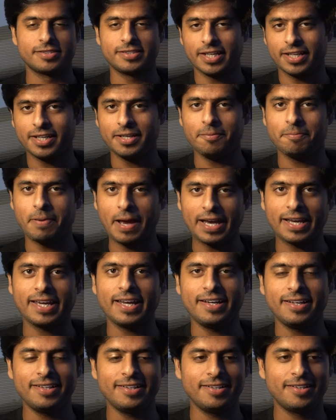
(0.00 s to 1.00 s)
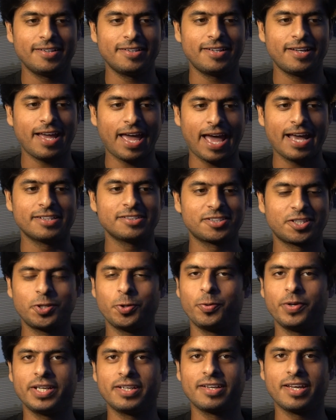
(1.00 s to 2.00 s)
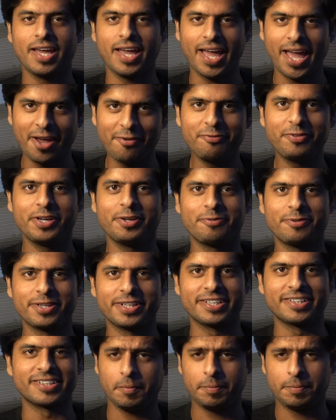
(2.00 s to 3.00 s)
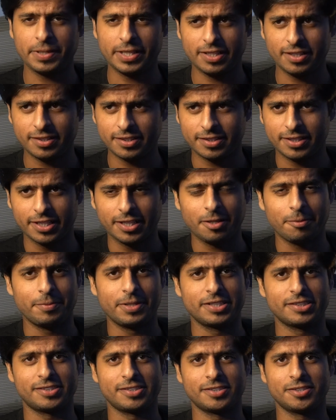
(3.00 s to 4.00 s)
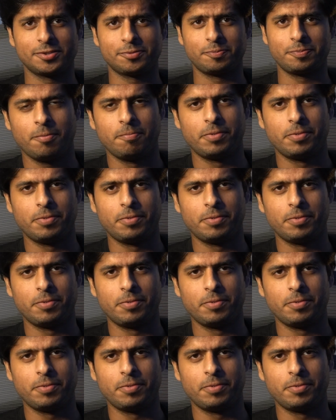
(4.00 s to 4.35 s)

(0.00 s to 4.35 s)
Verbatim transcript: Second, back end has queuing everywhere, be it databases,